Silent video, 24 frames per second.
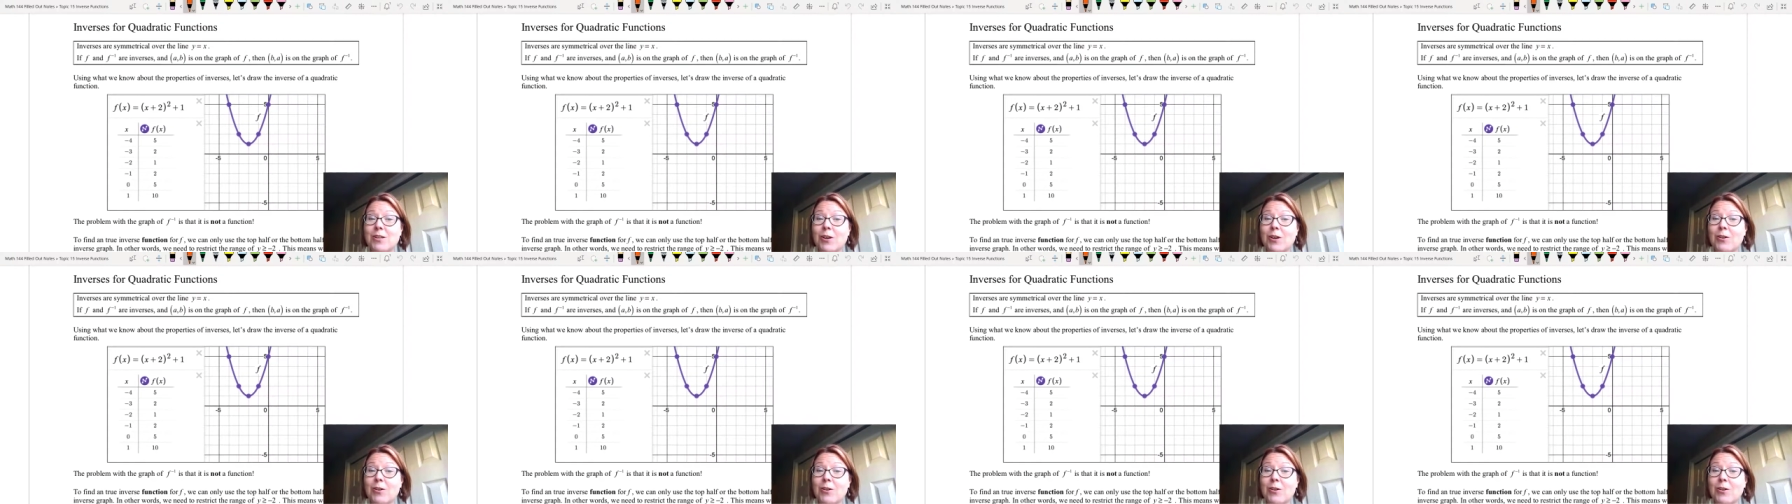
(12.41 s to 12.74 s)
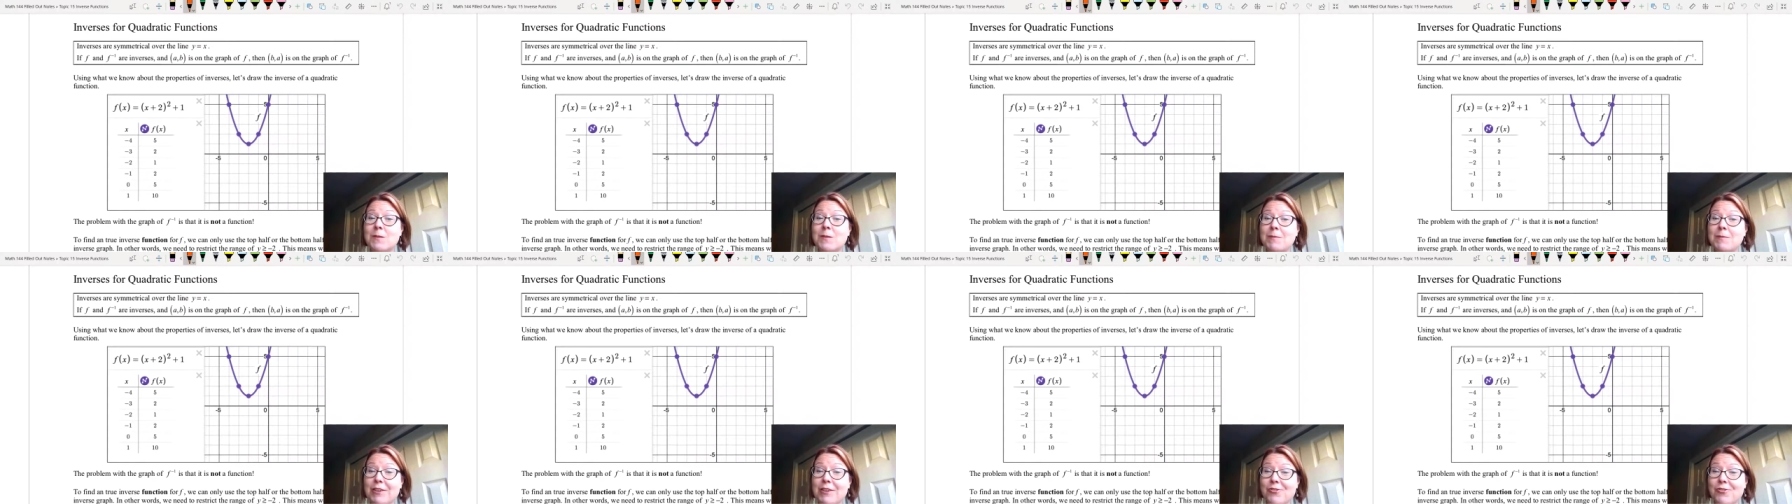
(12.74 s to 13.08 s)
are
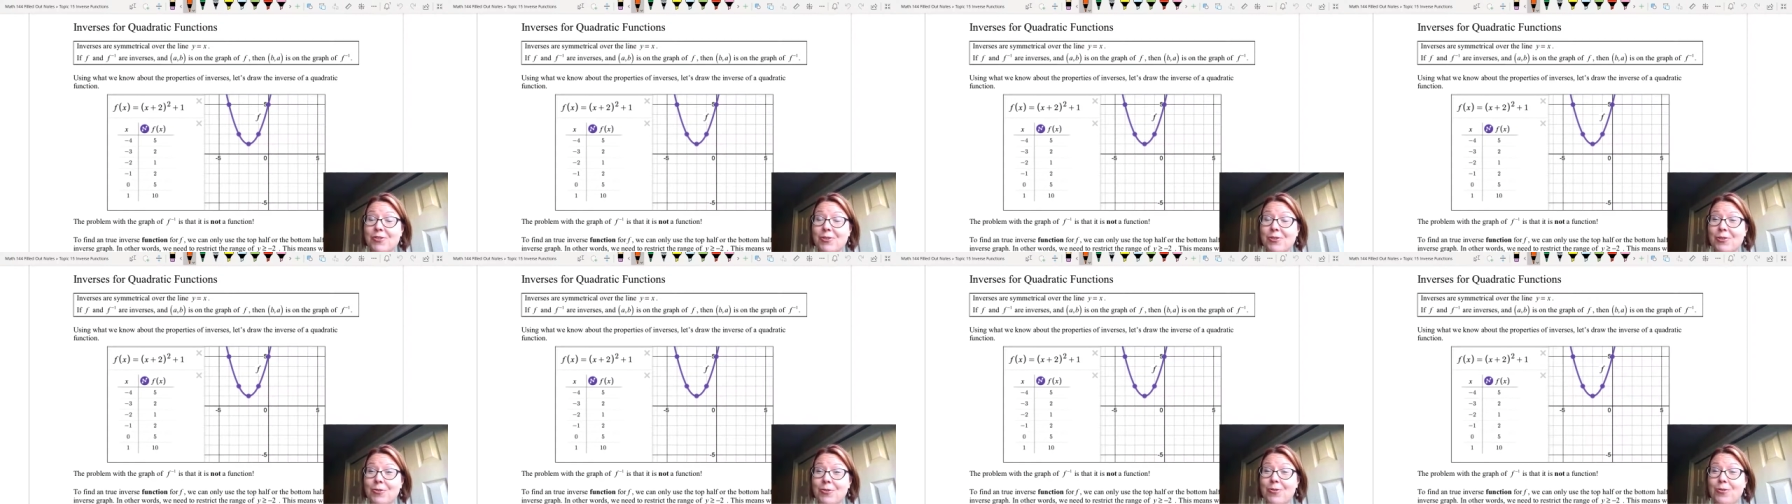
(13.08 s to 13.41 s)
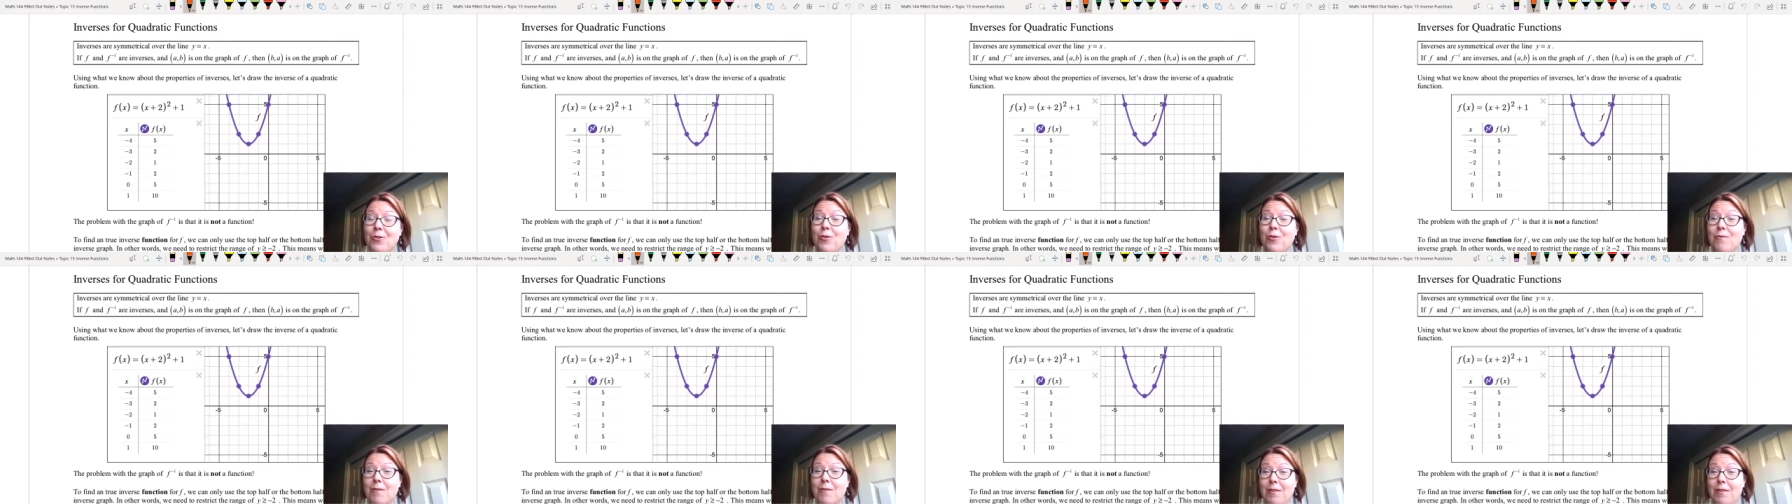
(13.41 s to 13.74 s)
symmetrical
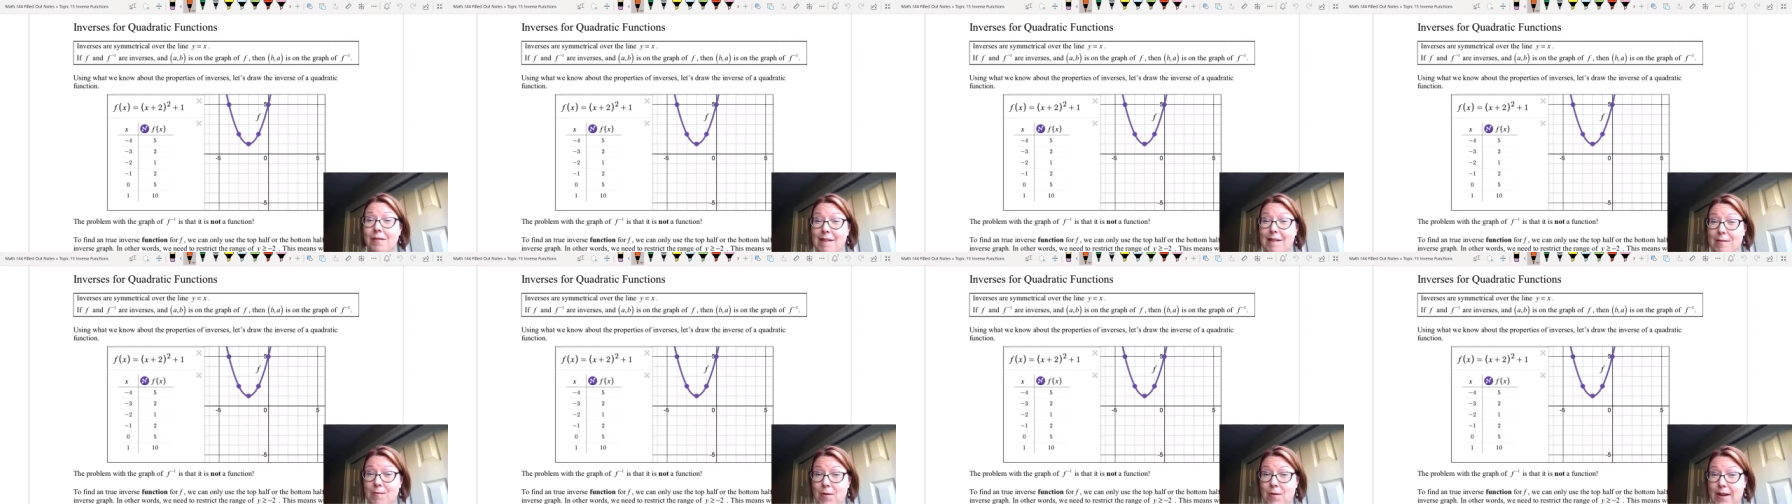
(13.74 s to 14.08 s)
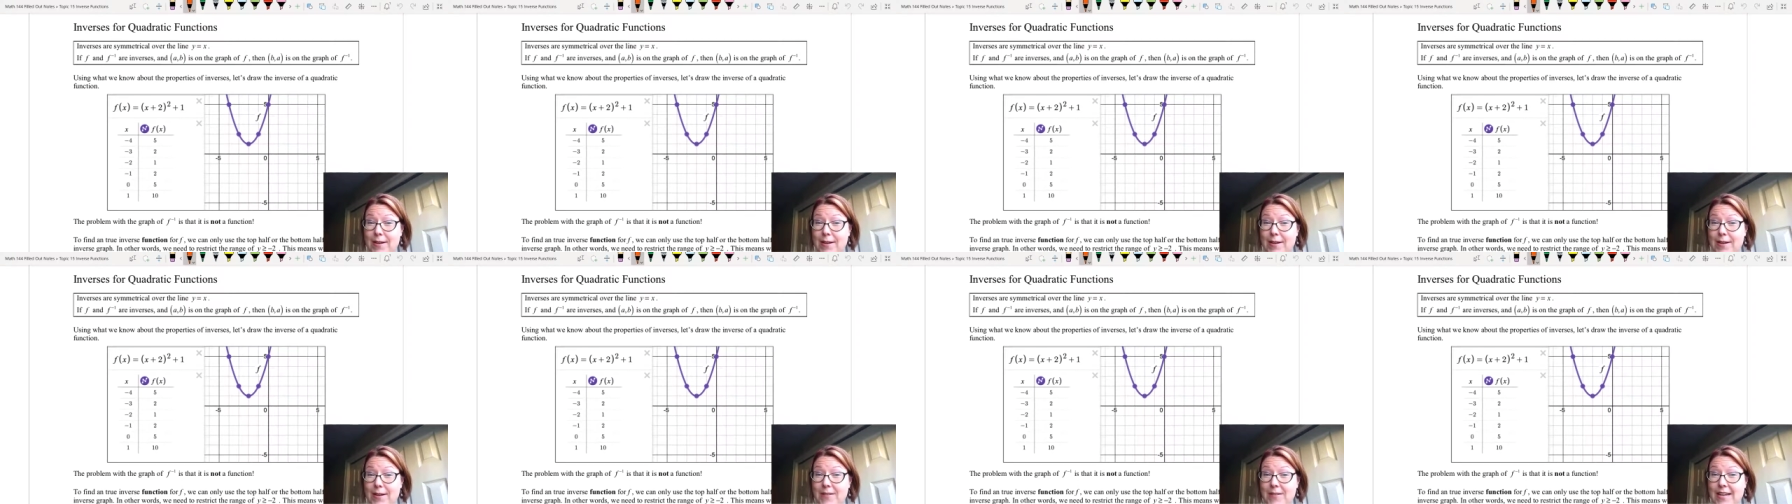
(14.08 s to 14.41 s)
over the line y
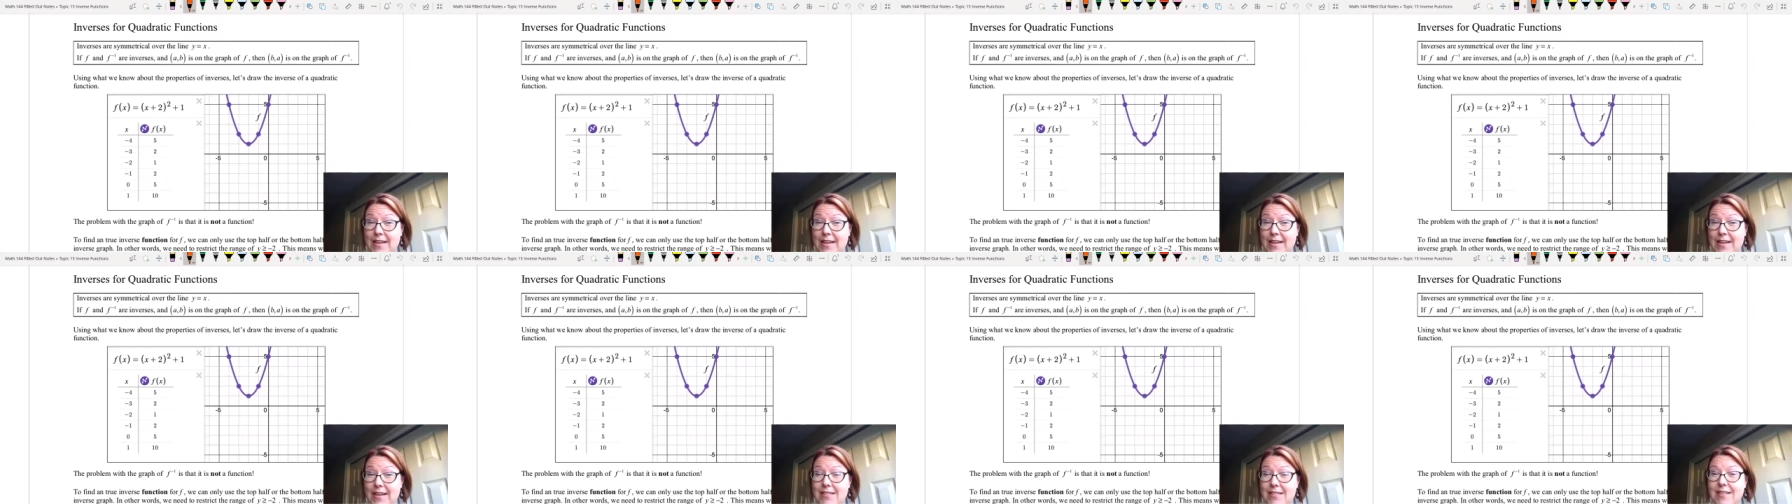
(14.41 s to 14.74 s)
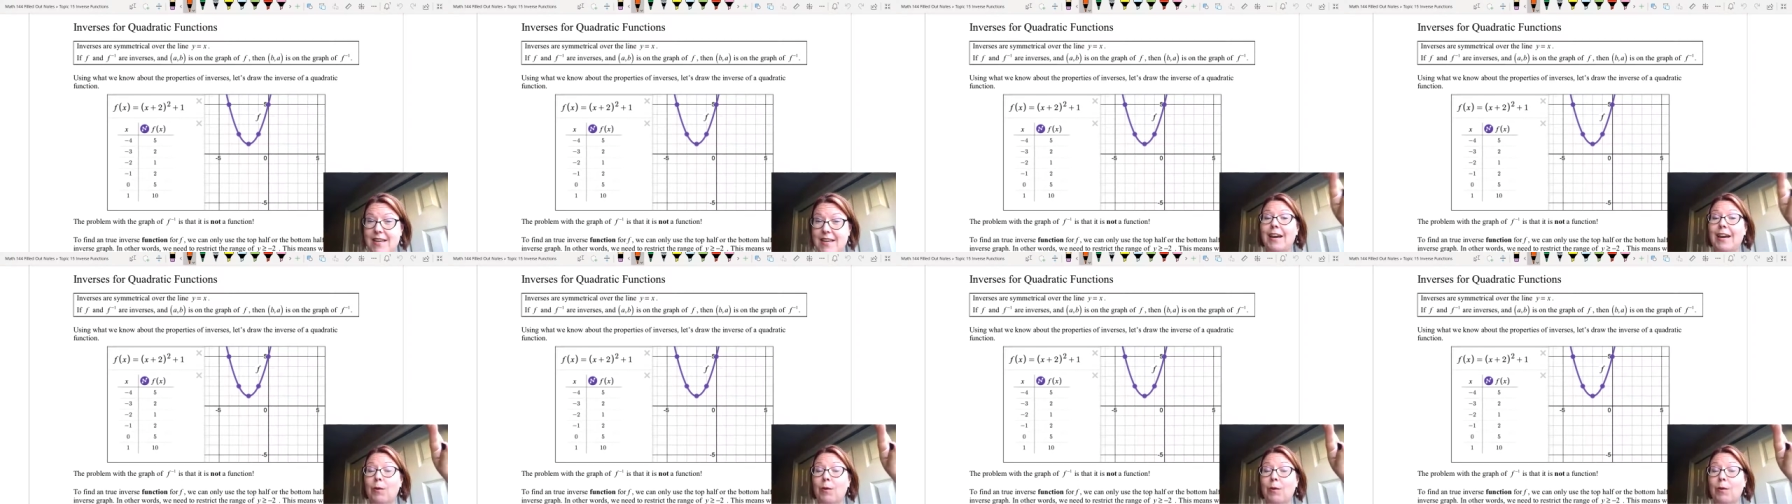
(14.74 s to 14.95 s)
equals x,